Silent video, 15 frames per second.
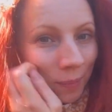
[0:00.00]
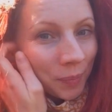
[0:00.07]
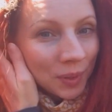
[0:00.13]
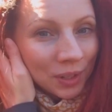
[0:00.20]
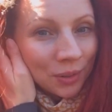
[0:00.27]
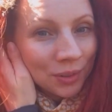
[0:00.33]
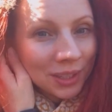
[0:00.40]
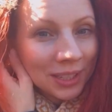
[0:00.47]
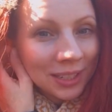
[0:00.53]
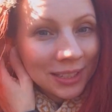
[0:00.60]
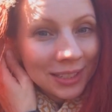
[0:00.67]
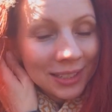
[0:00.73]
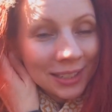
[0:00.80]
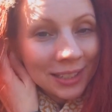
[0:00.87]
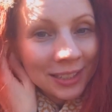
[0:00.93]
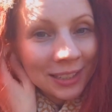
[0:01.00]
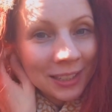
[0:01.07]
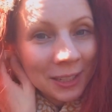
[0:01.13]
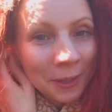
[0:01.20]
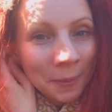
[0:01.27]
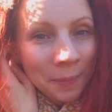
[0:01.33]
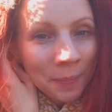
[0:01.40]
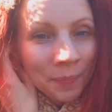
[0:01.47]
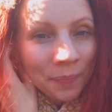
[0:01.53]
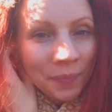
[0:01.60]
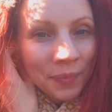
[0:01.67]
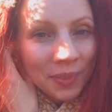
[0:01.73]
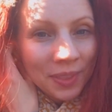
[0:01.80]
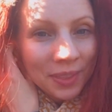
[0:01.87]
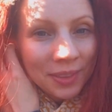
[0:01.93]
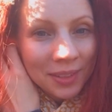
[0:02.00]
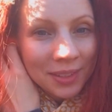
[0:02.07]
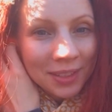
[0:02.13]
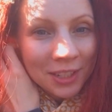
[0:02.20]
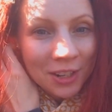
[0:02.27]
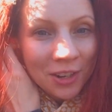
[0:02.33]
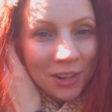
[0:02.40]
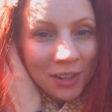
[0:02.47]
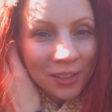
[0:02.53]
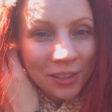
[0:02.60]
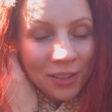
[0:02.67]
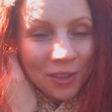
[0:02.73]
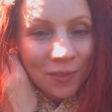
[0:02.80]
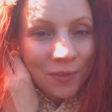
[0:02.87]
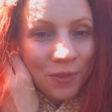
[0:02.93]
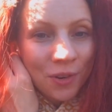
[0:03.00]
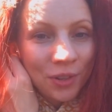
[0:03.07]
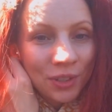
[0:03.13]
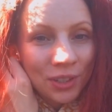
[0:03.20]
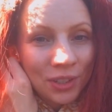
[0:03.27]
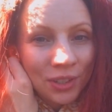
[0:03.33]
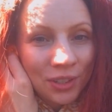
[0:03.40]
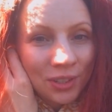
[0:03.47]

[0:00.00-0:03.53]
be releasing this year. The first